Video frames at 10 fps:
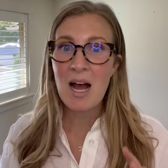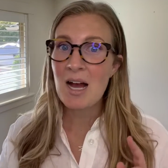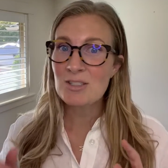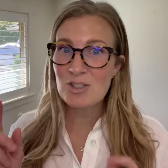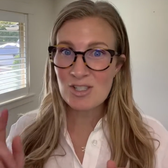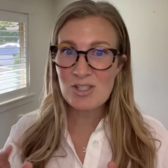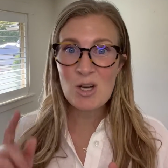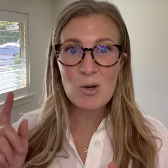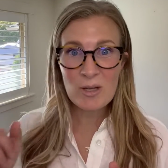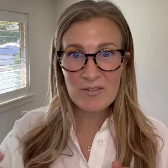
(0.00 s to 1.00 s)
just
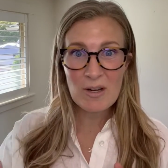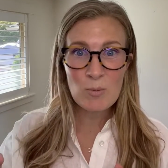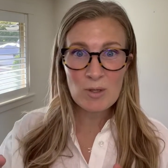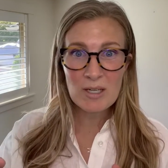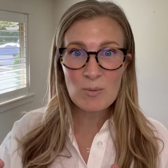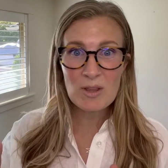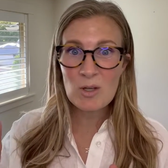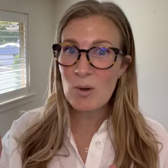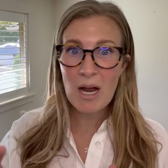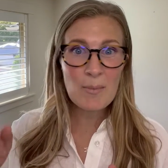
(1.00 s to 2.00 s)
know if I'm working with
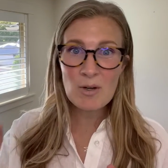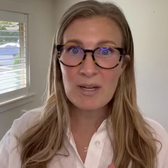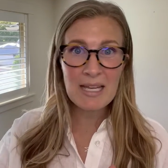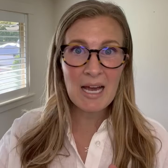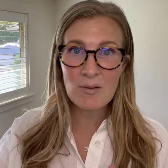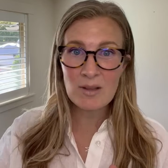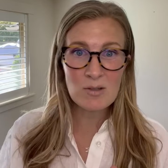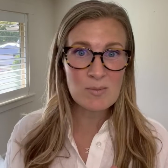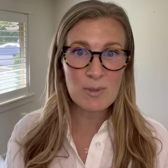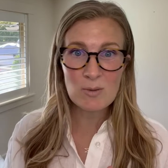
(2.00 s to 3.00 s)
you, I'm already counting
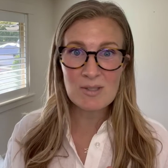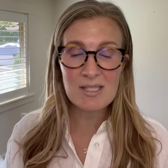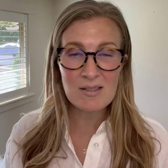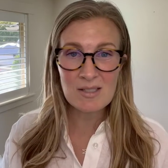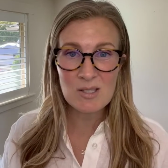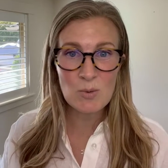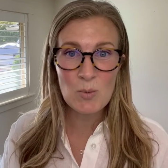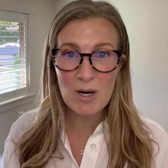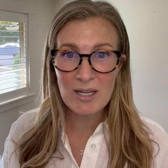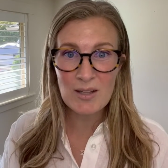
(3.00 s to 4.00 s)
those blown seals as we're
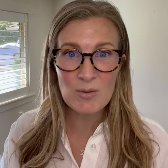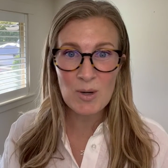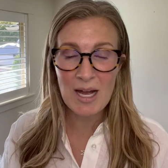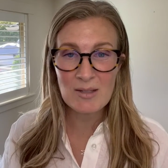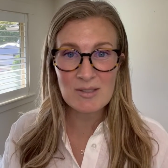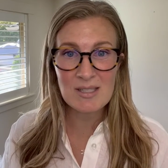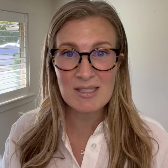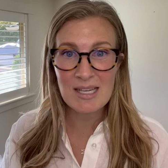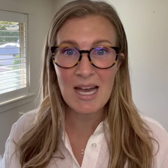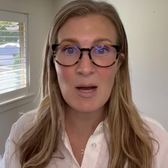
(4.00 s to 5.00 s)
walking through a house to
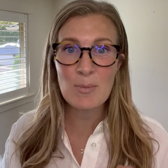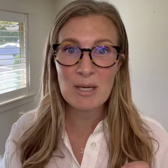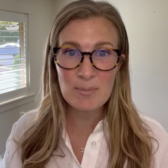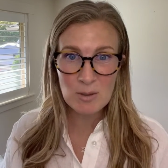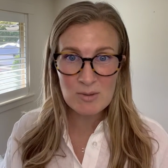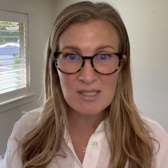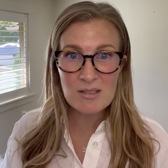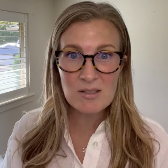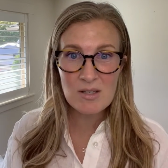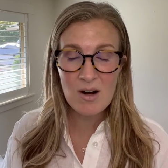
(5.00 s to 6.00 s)
see how many blown
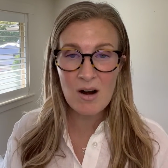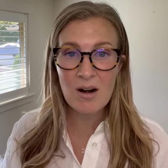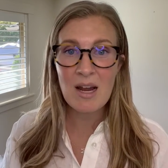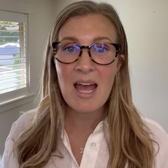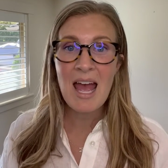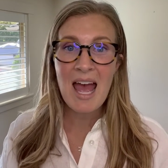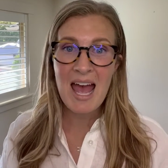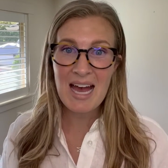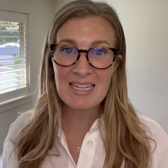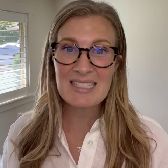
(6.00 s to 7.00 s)
seals there are
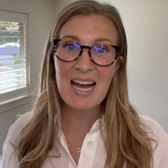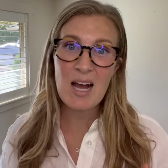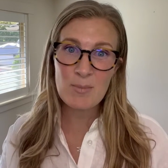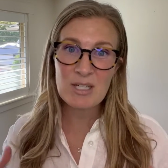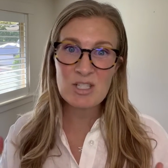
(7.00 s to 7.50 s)
and how much